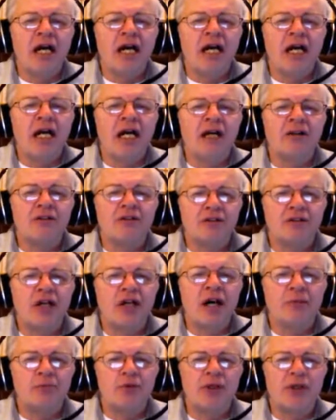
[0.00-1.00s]
and
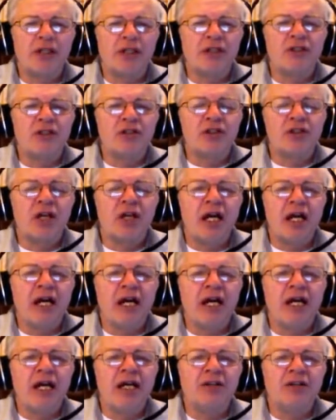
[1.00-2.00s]
upgraders
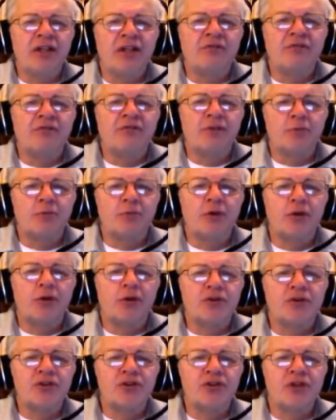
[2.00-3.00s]
and then for
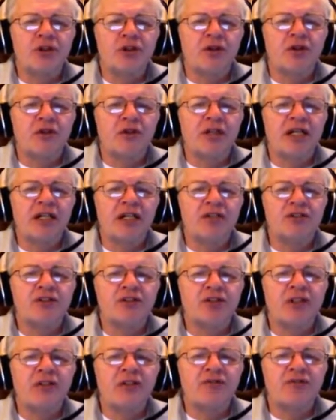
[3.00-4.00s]
pros. Okay,
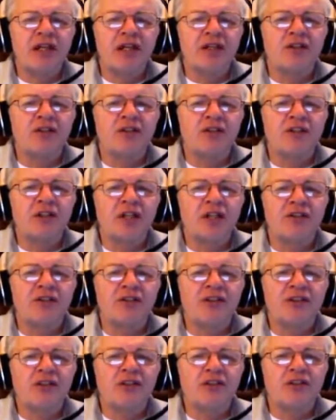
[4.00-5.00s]
so give that a look. I
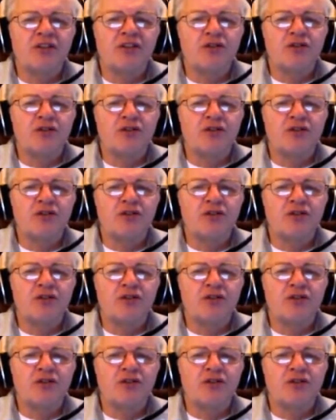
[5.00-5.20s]
think you'll